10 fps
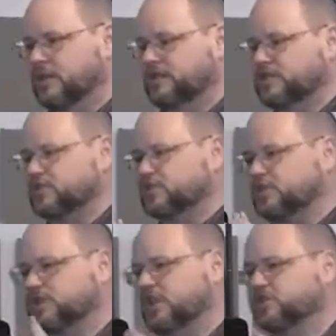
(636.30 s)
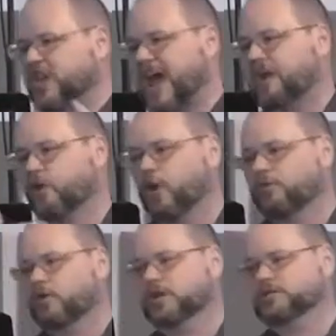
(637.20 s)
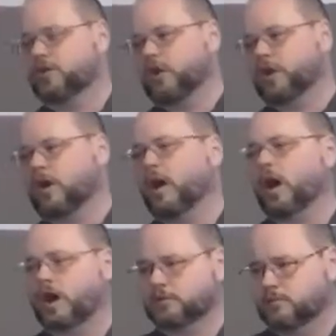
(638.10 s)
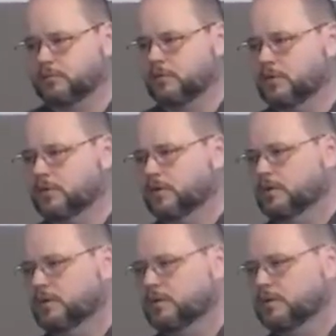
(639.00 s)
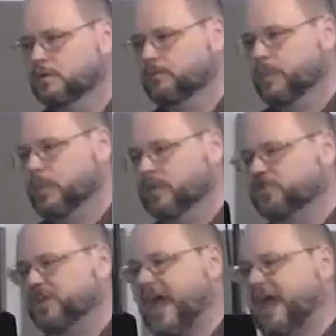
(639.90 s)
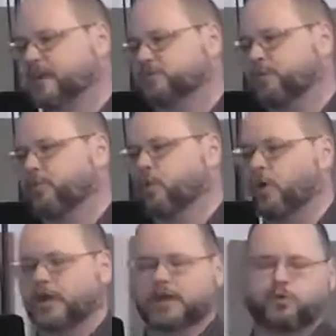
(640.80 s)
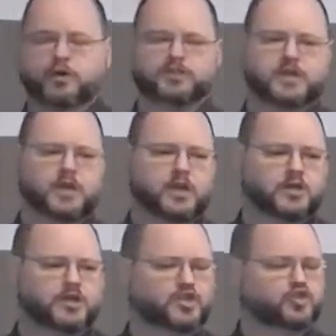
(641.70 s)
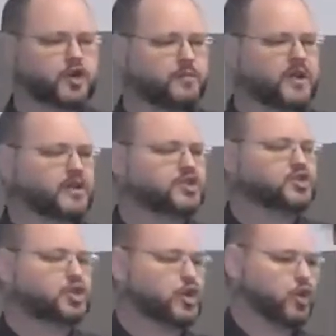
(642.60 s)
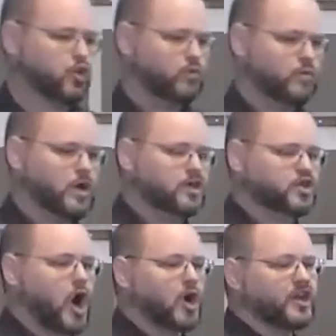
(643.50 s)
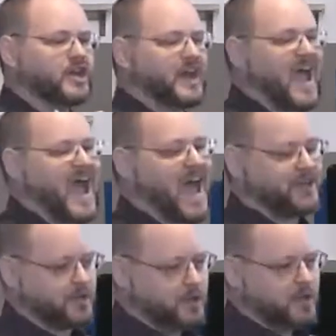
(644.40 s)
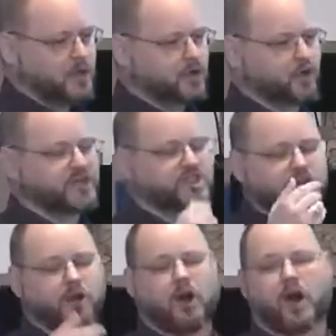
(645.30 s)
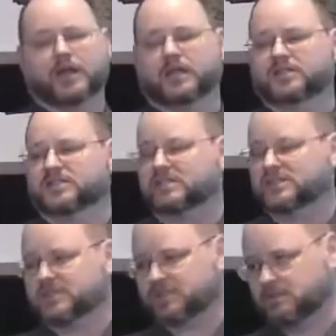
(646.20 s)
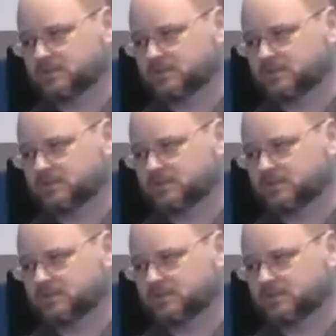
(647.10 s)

this is just a shadow of what is going on. The shack is purported, it was distributed to targeted at Christian audiences.